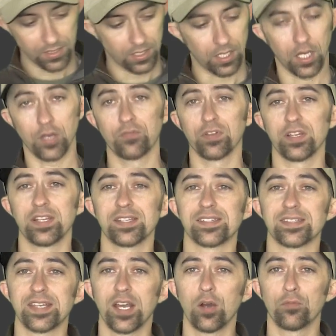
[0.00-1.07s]
hopefully this
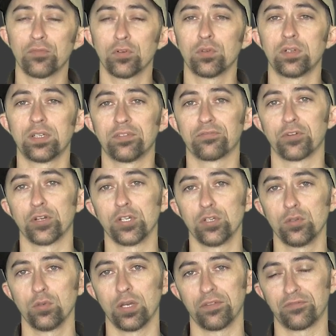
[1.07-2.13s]
is helpful for
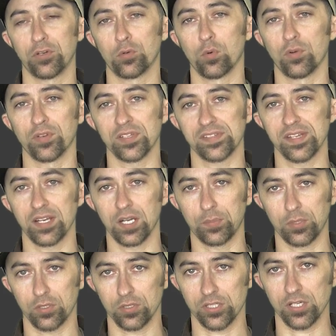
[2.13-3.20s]
you if you're wanting to set up
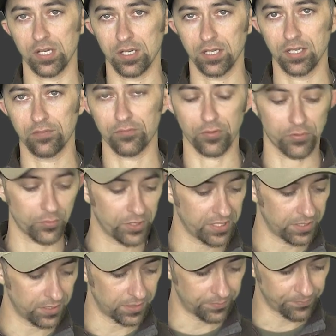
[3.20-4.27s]
your shotgun for
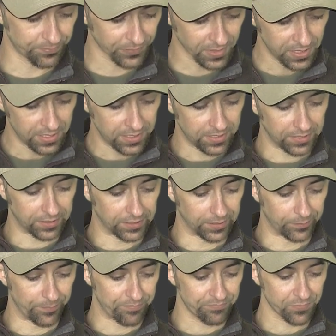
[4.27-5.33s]

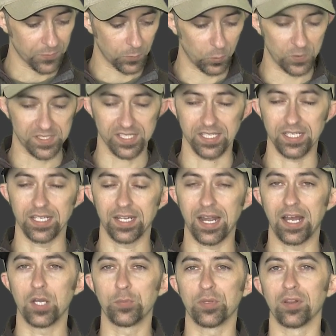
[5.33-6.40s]
3-gun. Once again, I
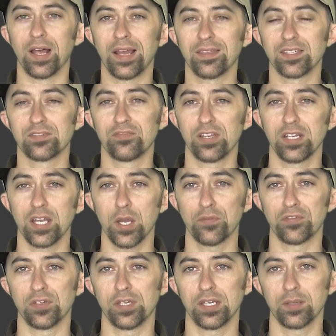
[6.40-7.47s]
hope you liked this video. If
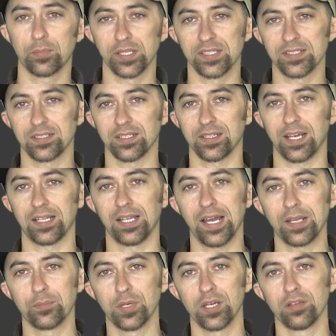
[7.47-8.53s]
you did, please click that
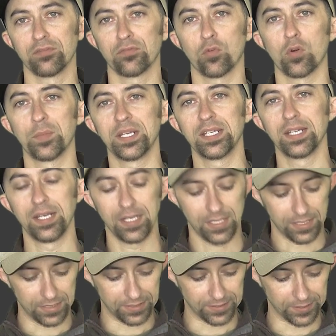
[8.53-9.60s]
like button for me.
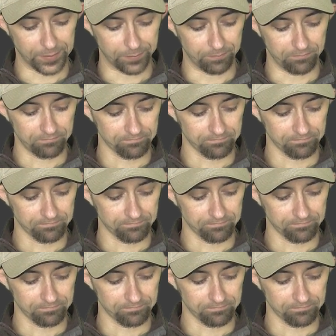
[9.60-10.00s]
And